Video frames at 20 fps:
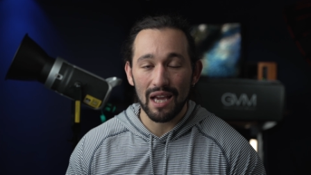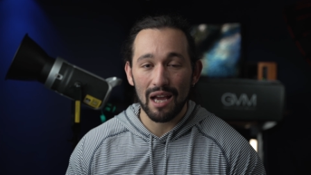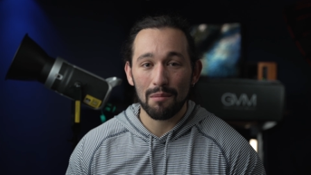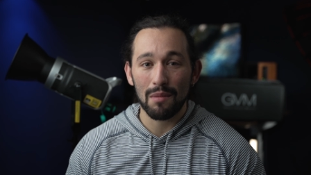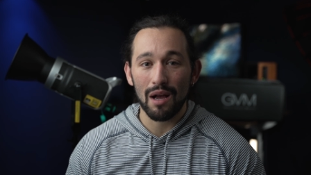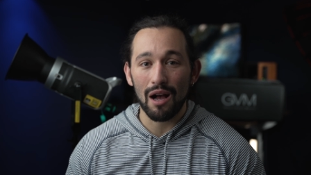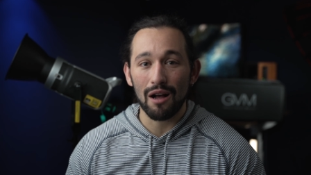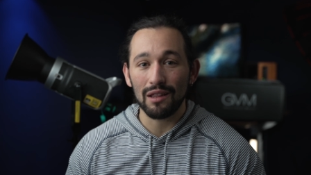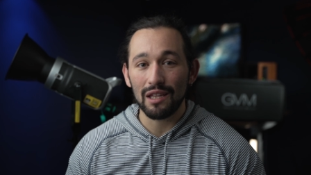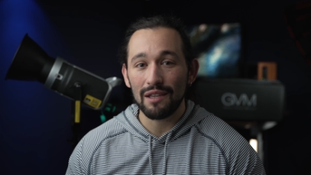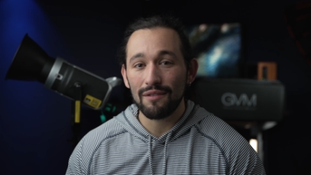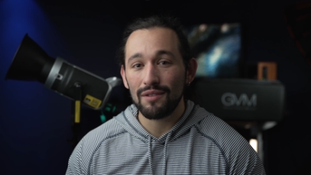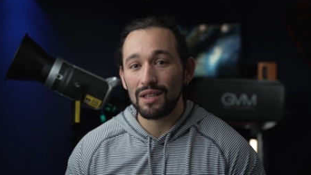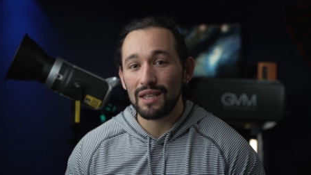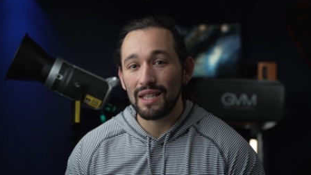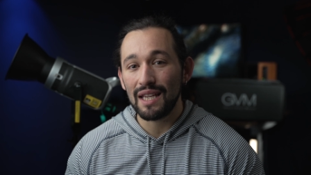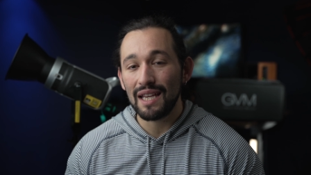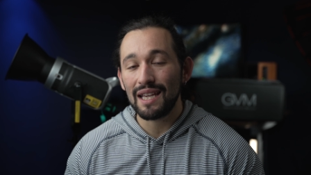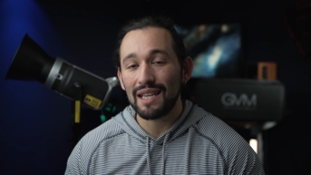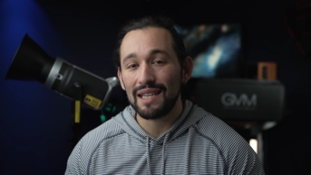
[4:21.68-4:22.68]
M. I'll leave a
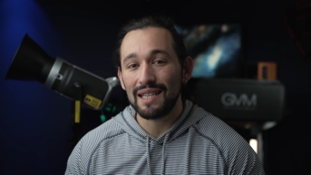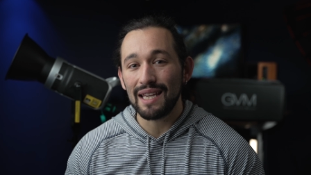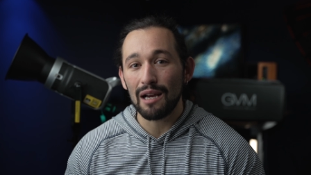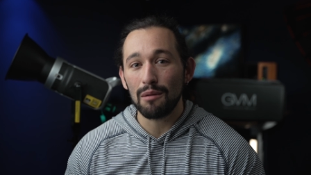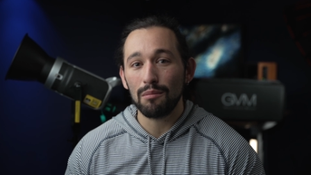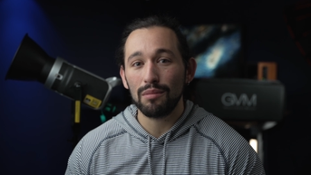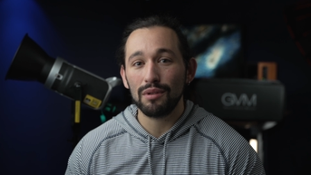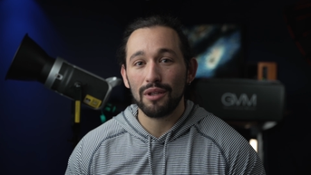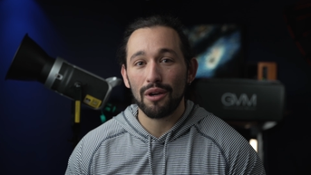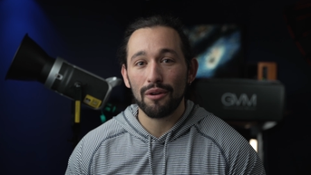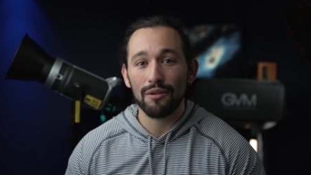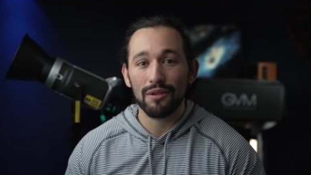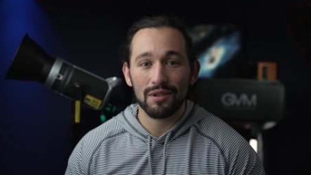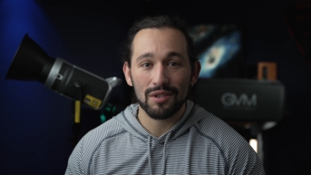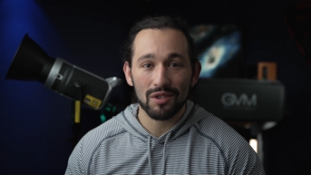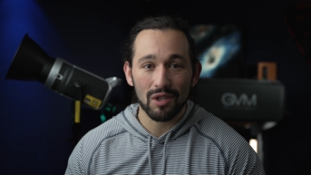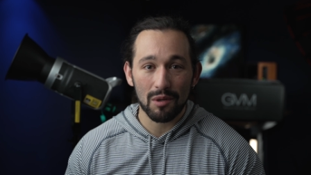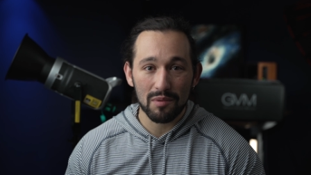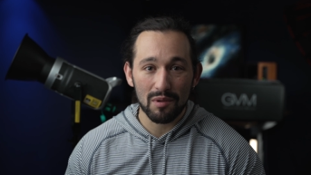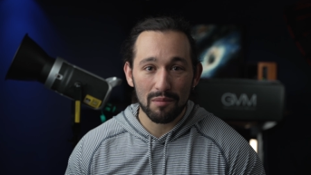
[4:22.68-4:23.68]
link down below in the
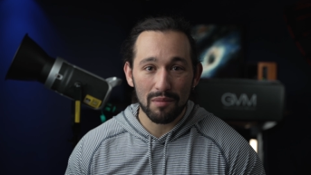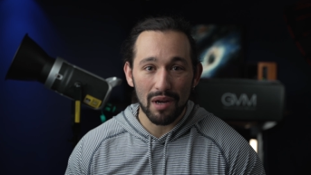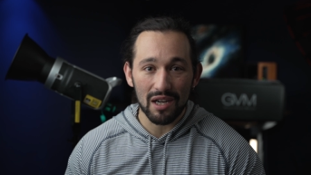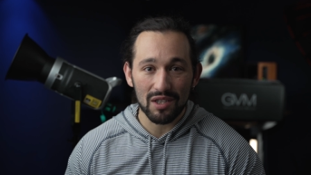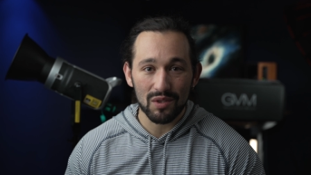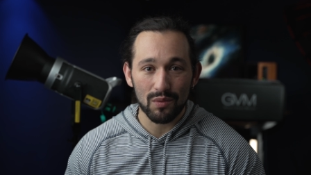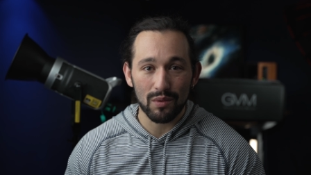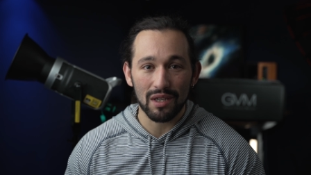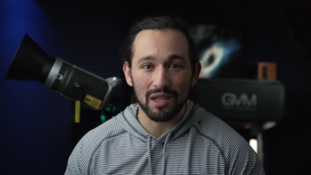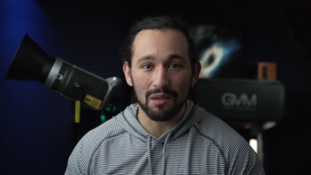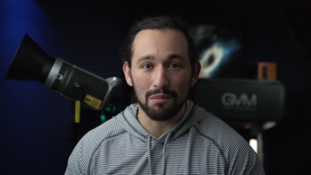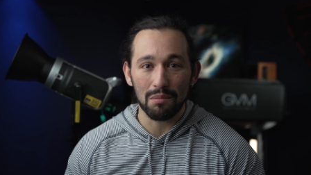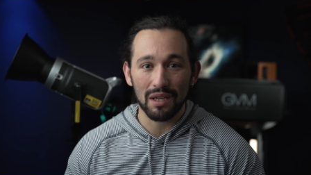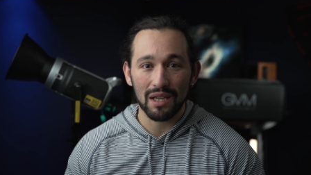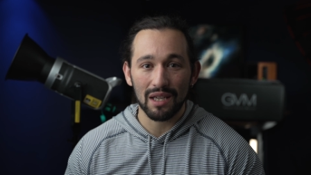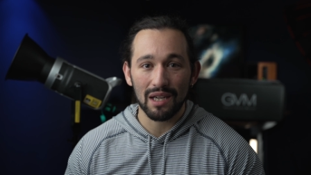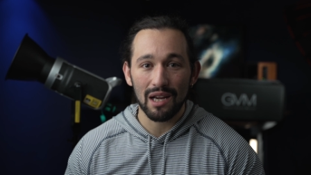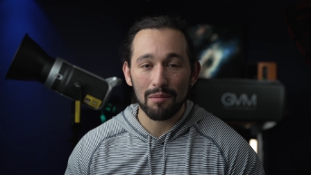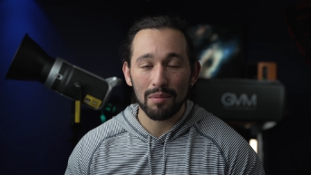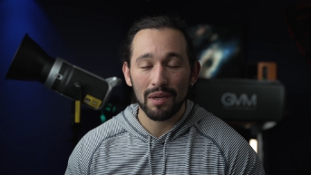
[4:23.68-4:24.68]
description box where you can
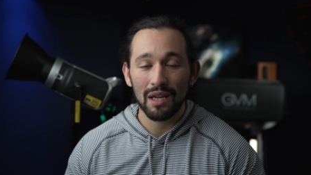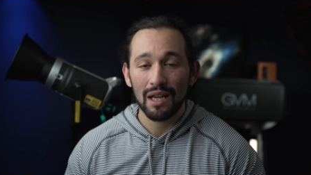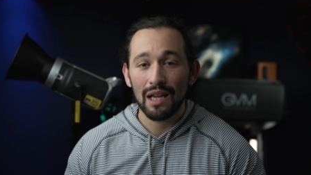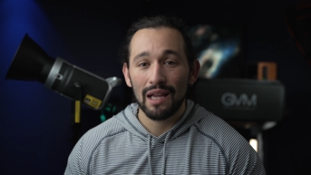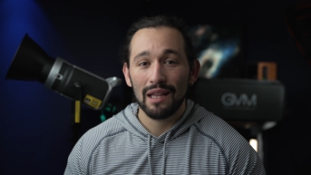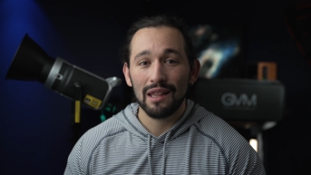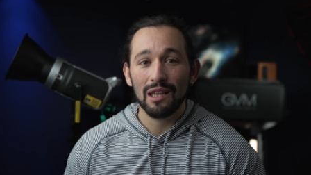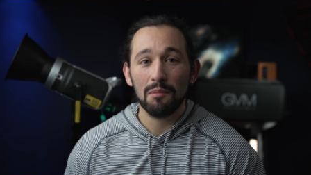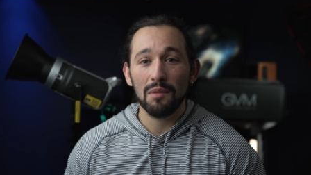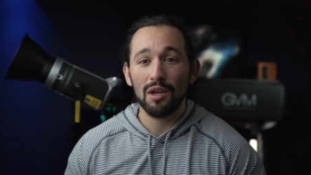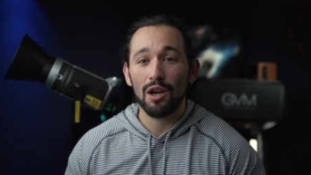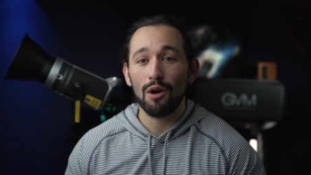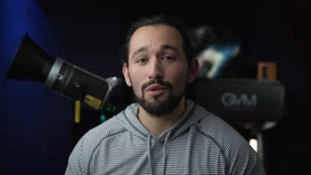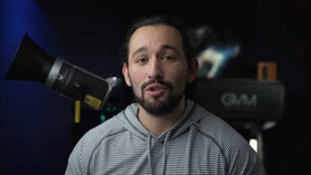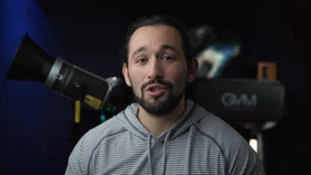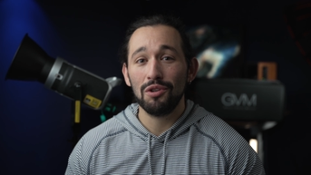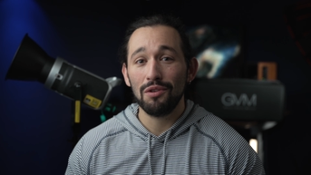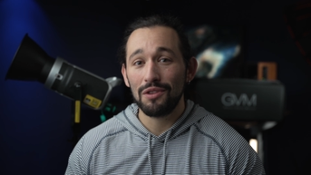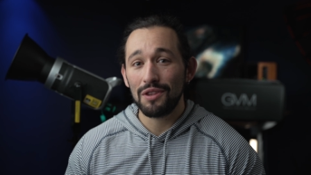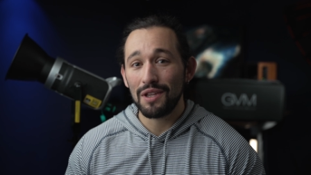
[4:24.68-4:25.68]
pick it up. Let me know
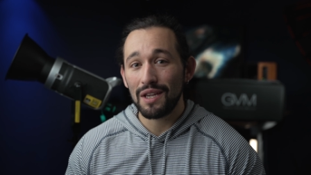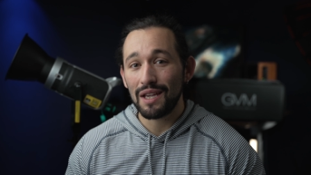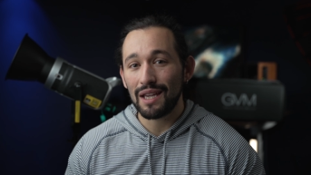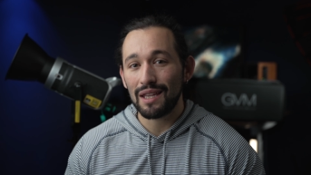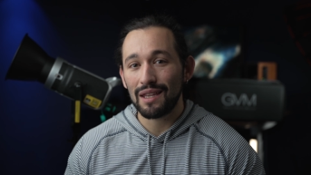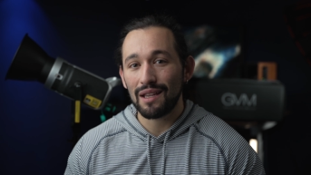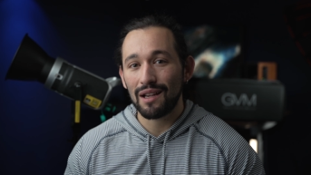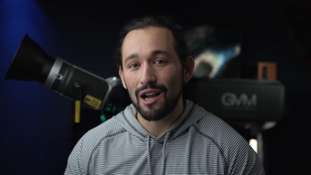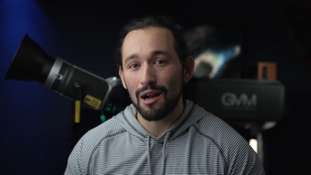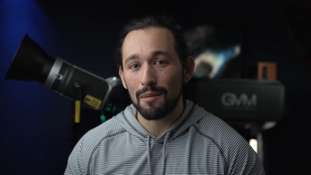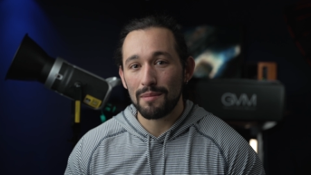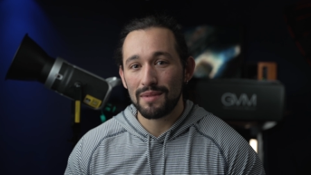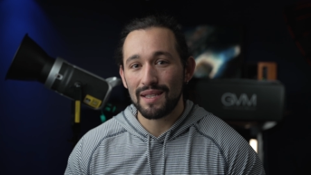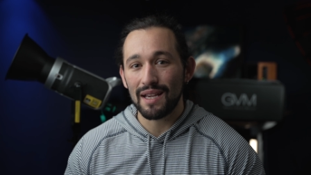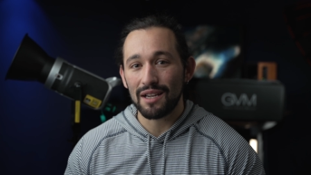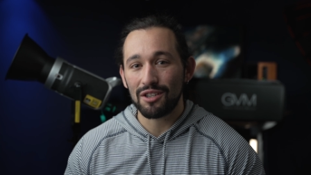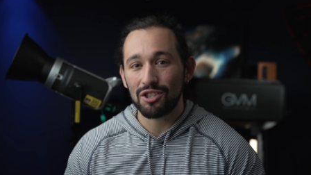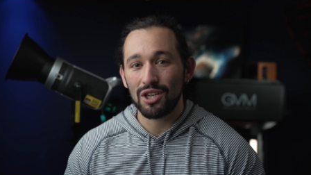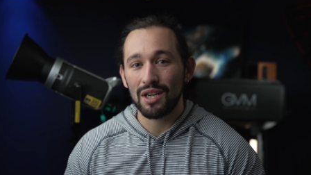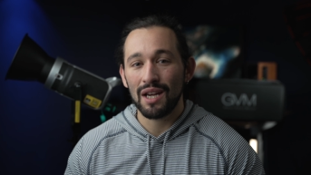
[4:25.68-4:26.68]
what you think in the comment
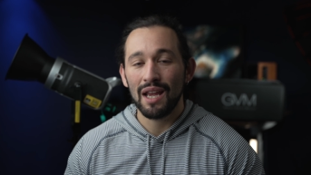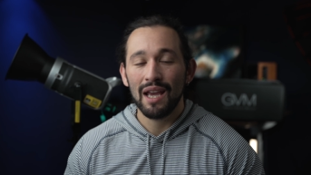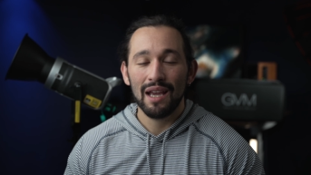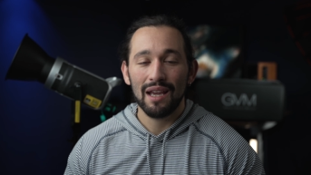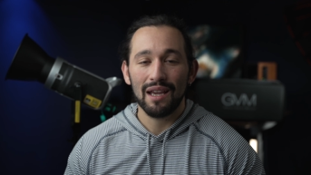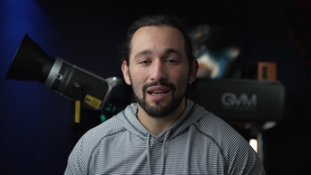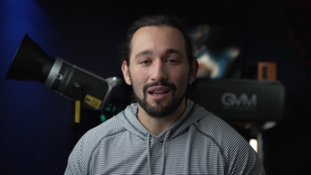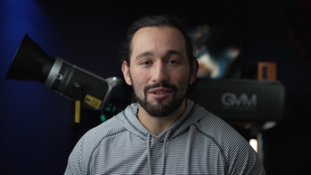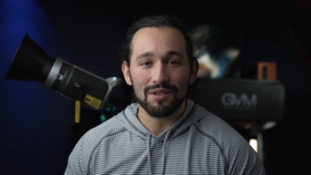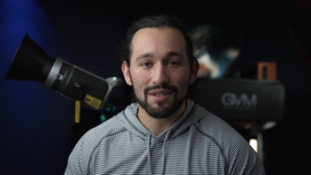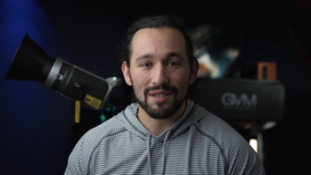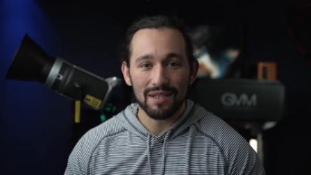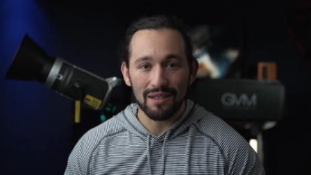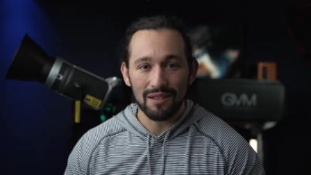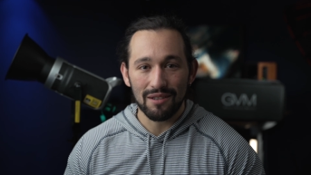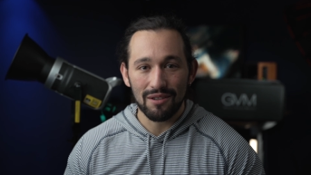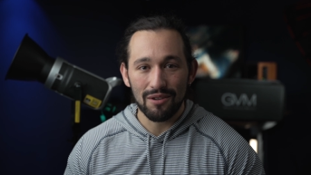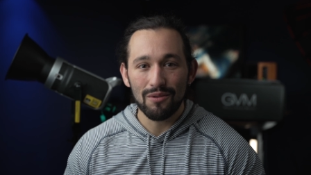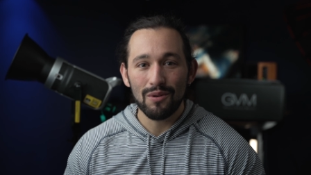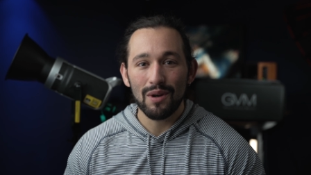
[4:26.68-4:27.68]
section, and I'll see
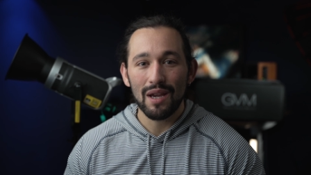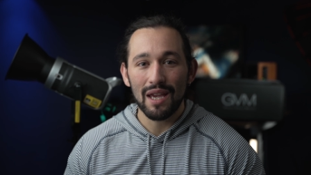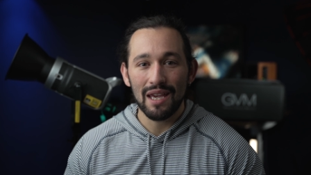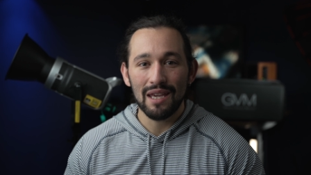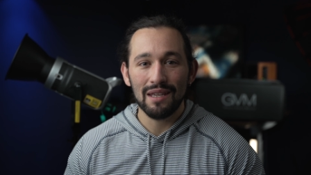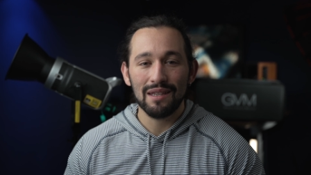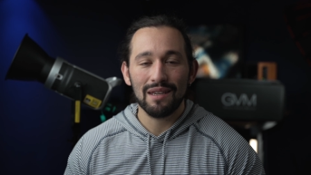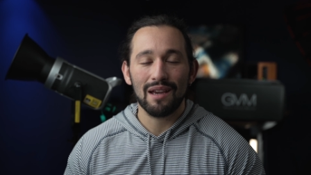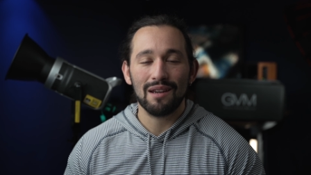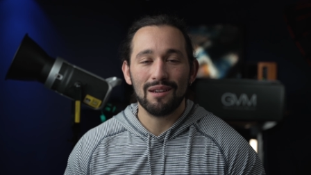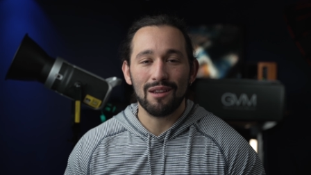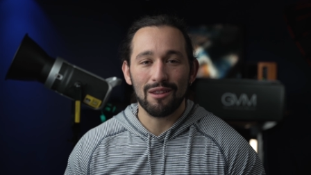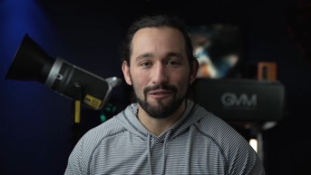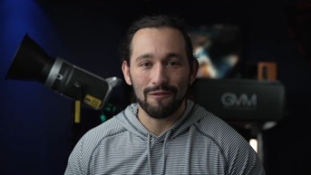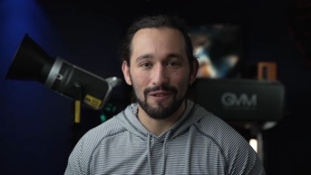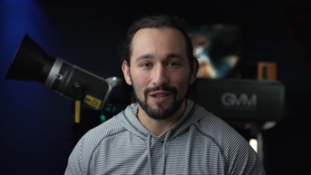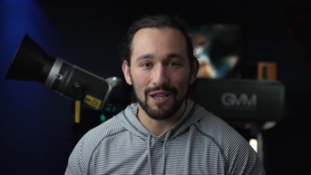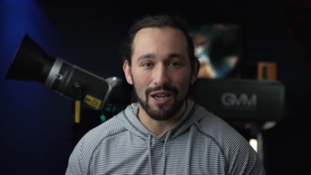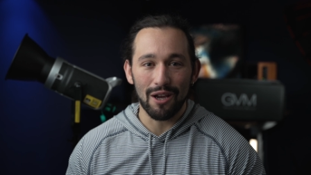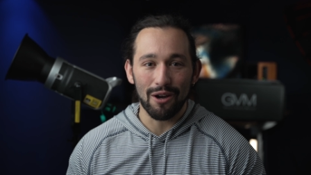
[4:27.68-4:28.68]
you in another
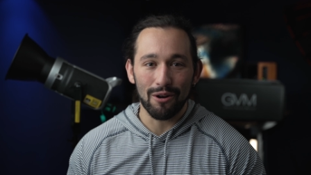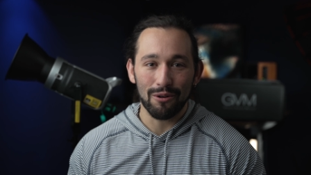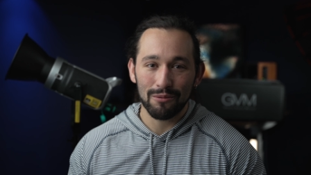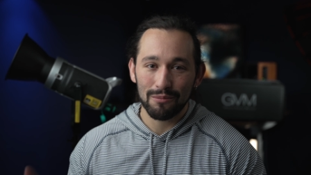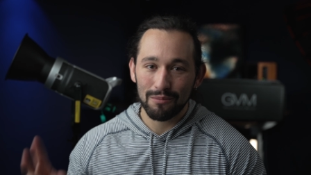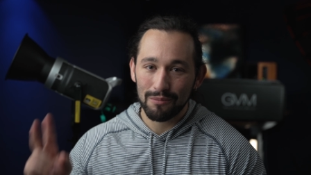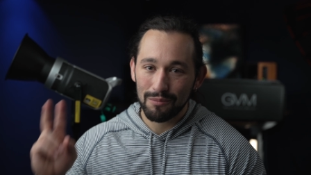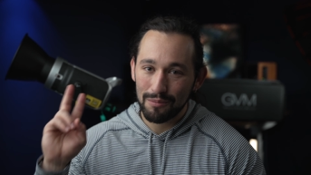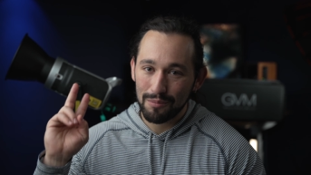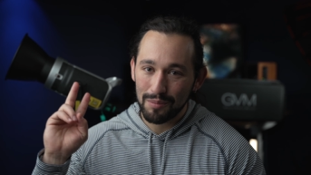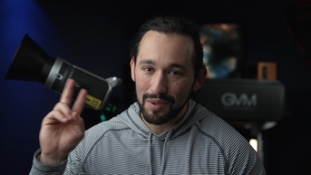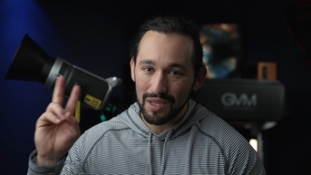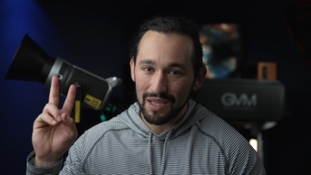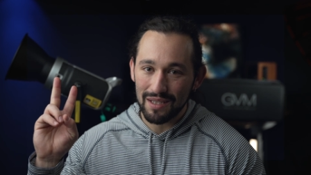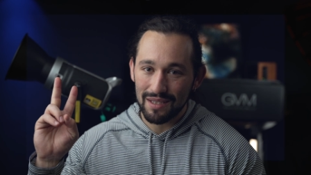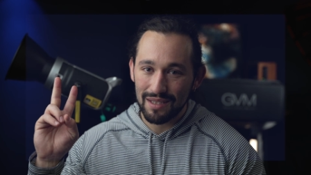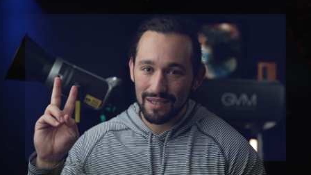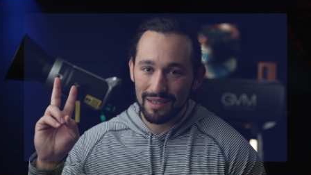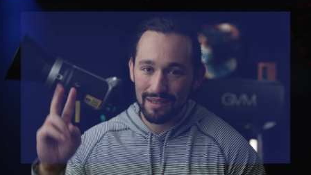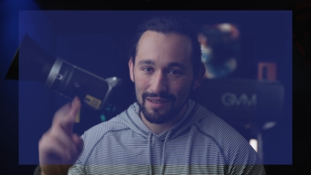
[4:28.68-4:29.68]
video.
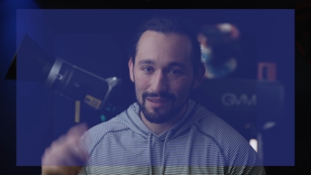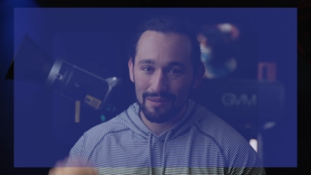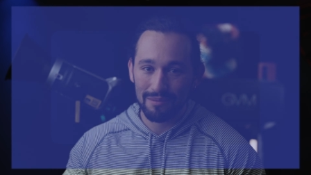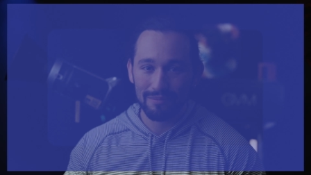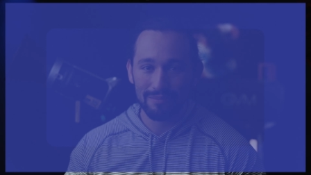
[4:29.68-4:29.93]
Peace.